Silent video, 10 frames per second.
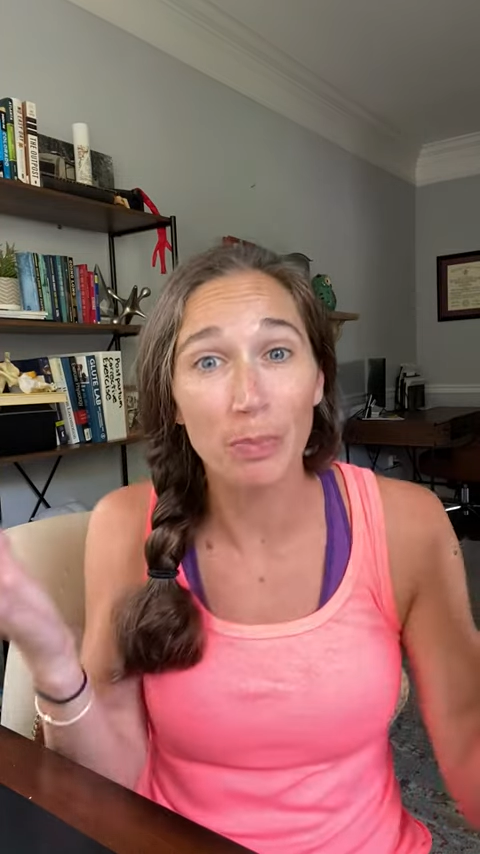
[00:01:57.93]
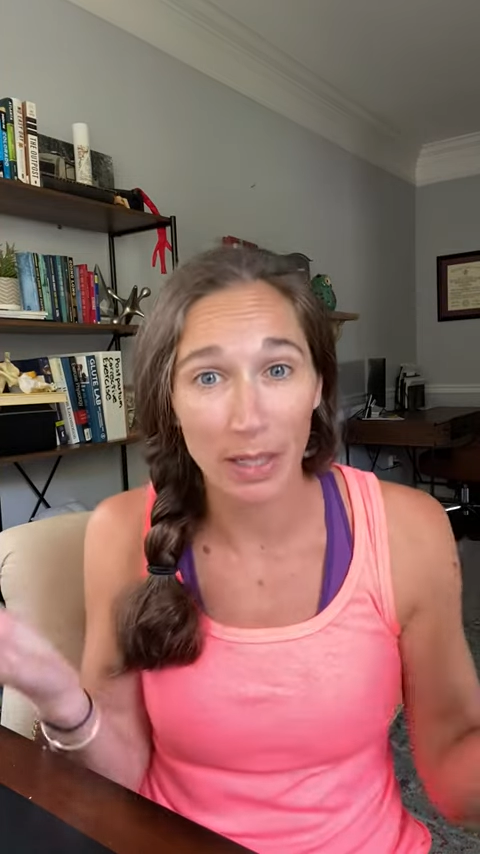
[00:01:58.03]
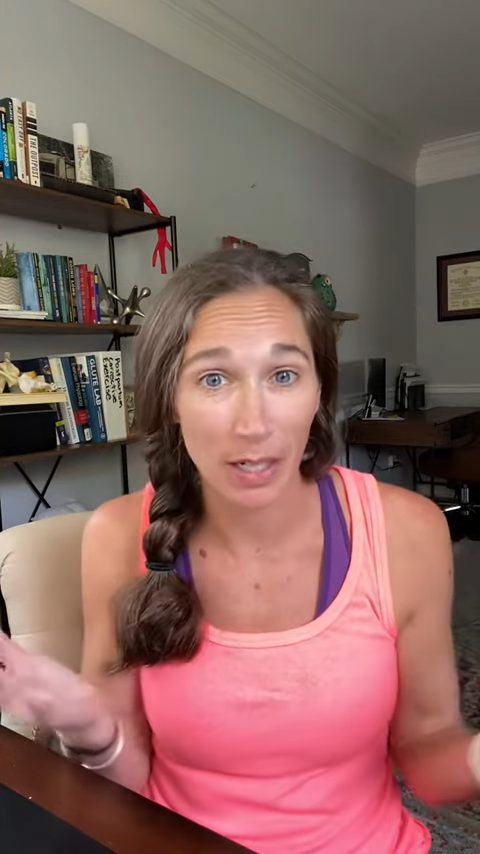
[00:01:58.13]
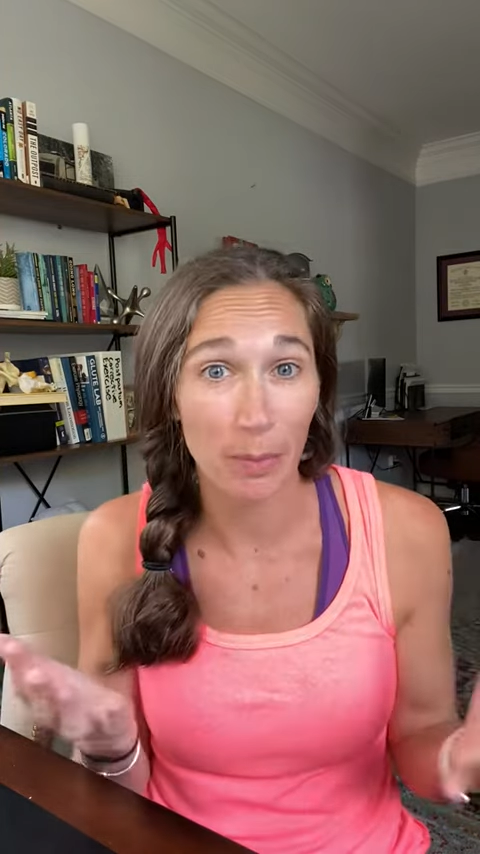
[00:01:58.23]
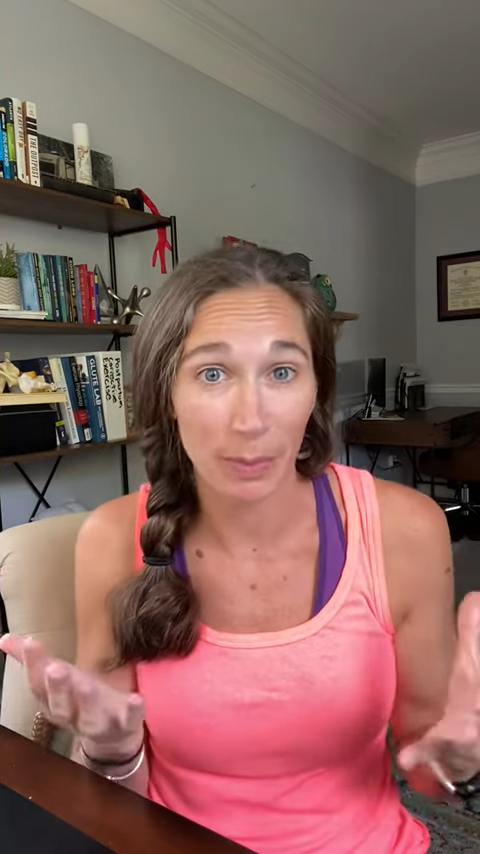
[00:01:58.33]

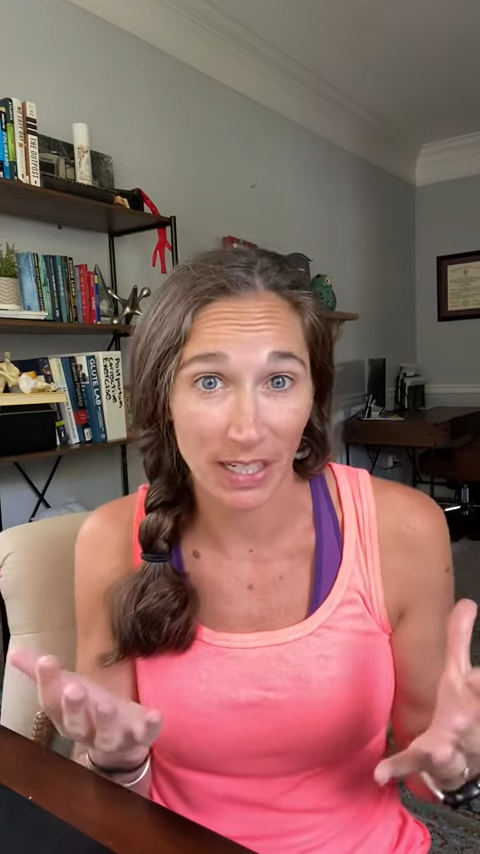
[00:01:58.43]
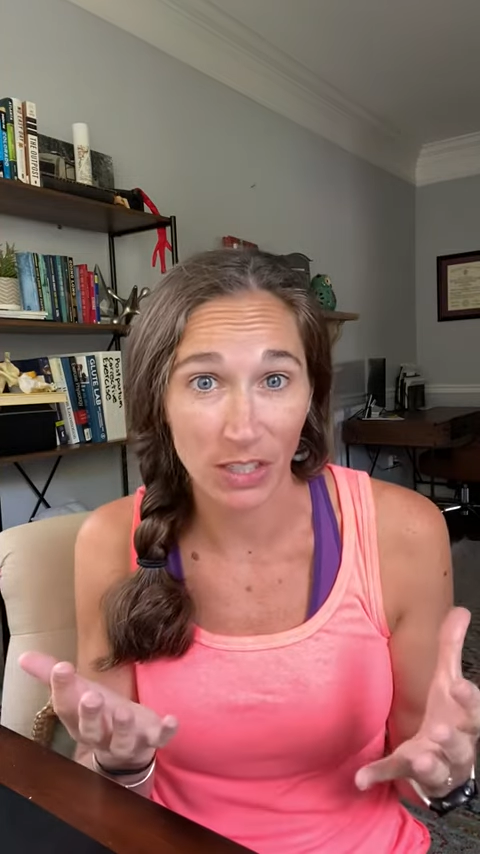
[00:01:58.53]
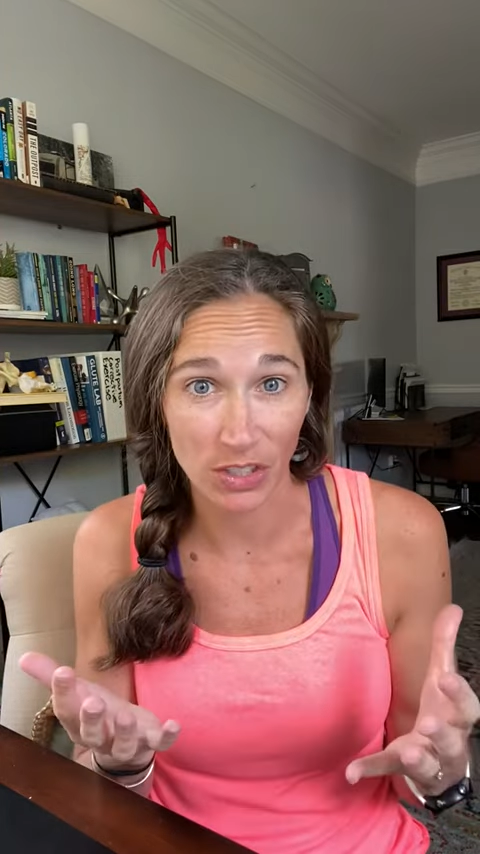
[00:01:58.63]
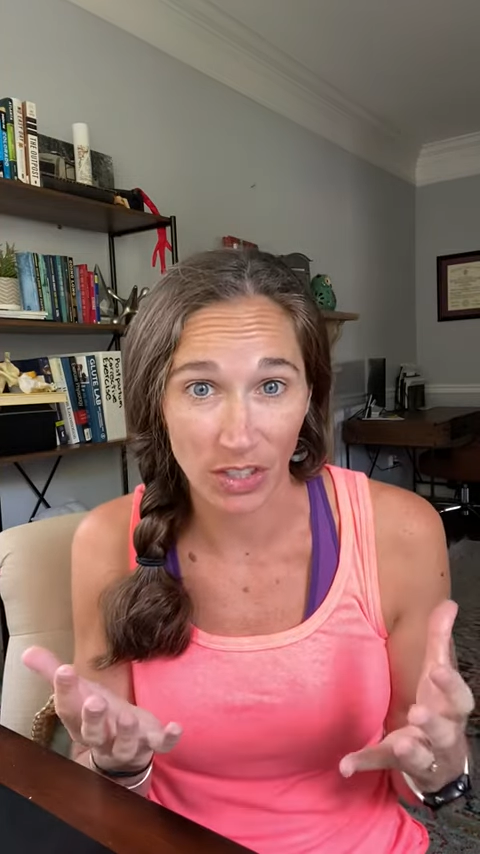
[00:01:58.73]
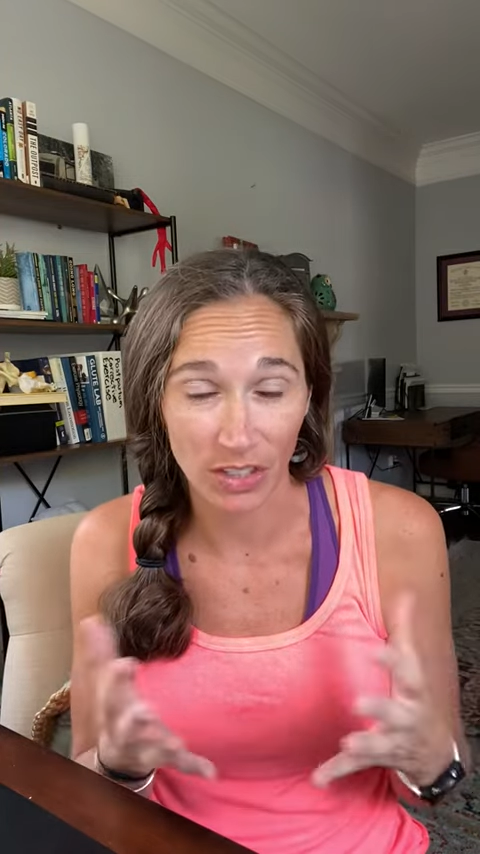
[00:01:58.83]
bigger
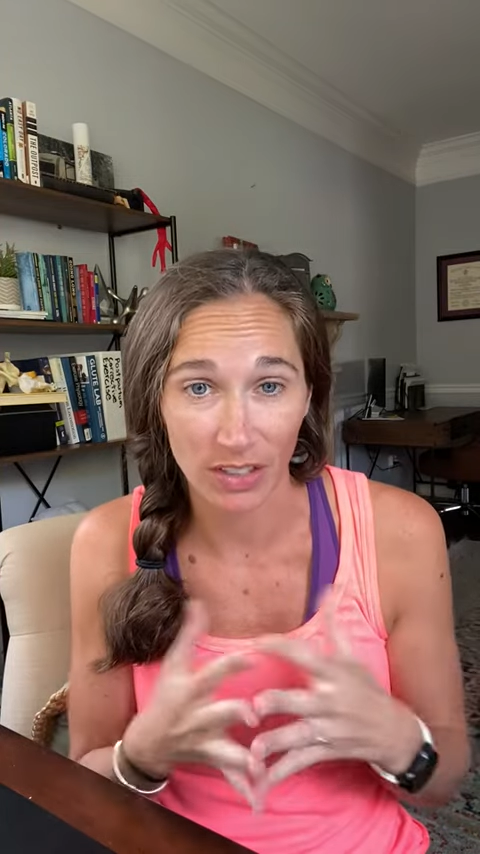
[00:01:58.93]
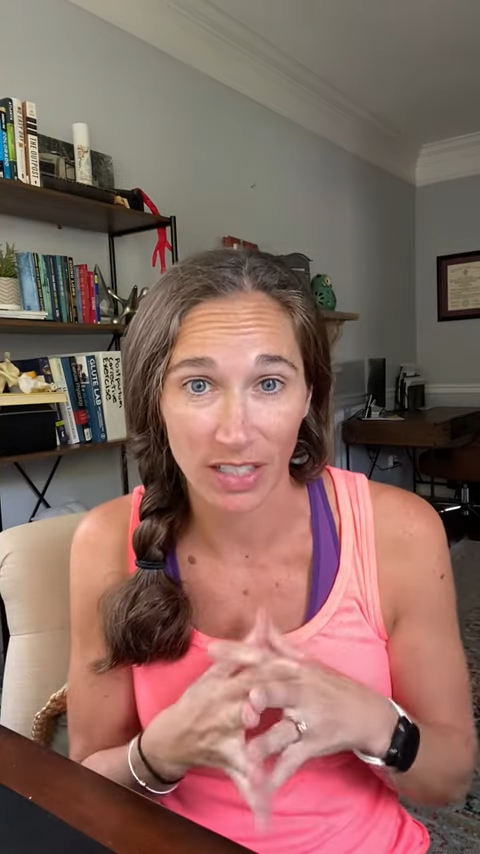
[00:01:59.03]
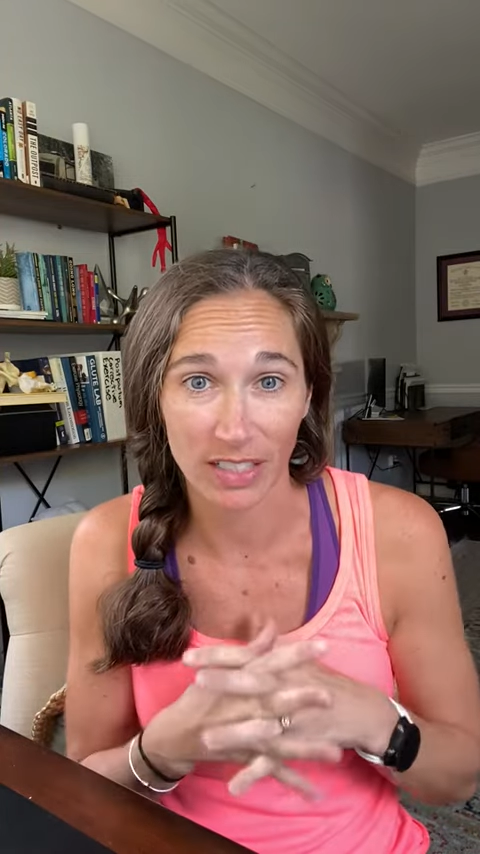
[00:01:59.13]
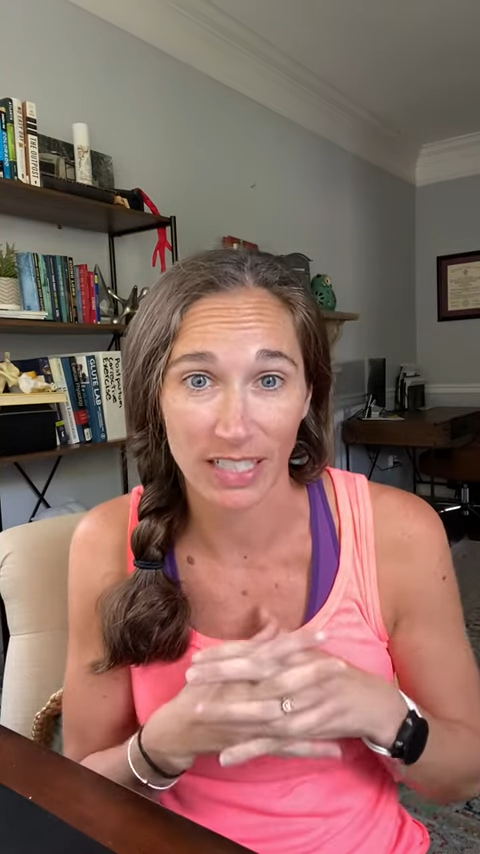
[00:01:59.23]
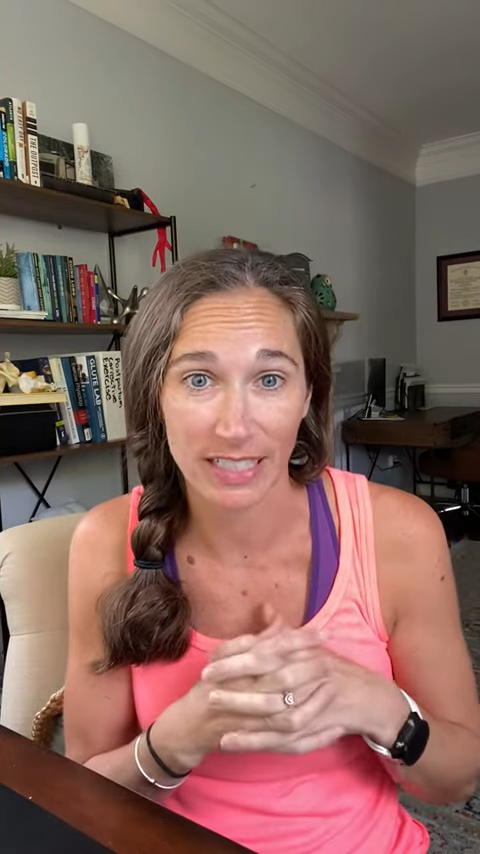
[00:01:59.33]
picture
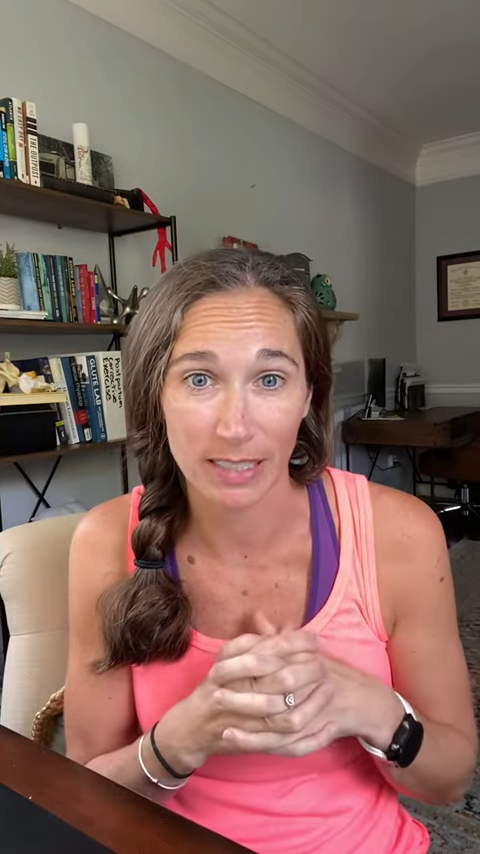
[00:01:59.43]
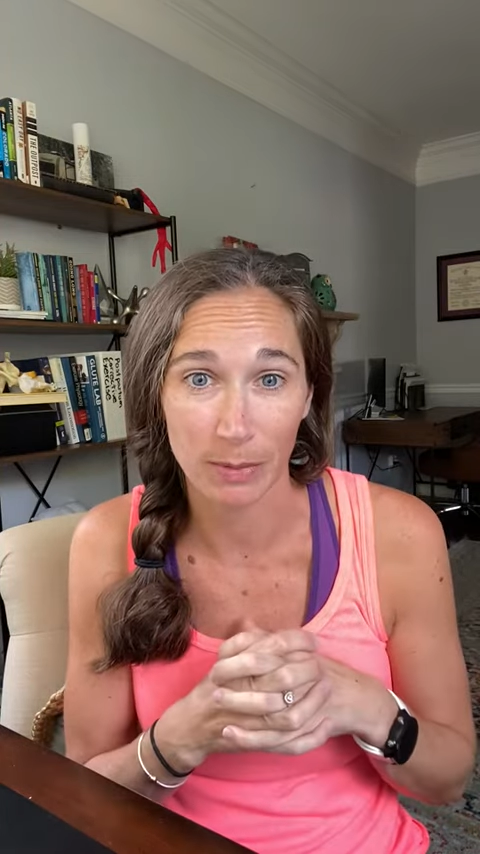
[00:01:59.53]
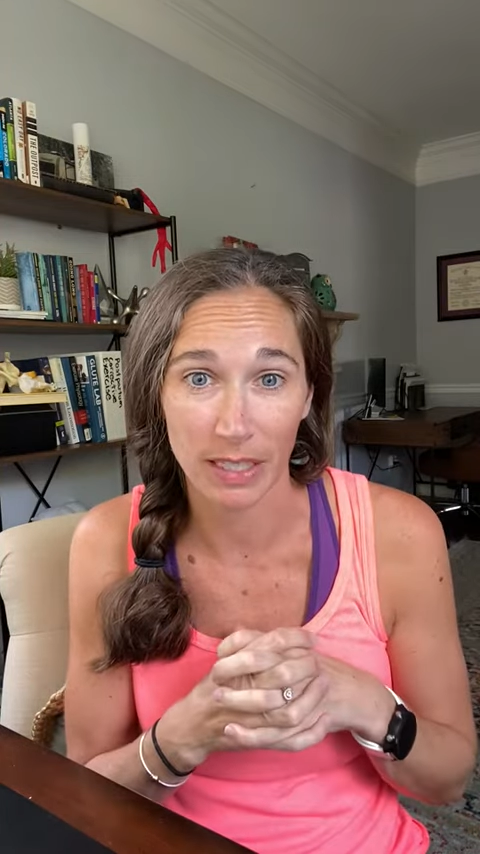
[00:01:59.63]
that needs to be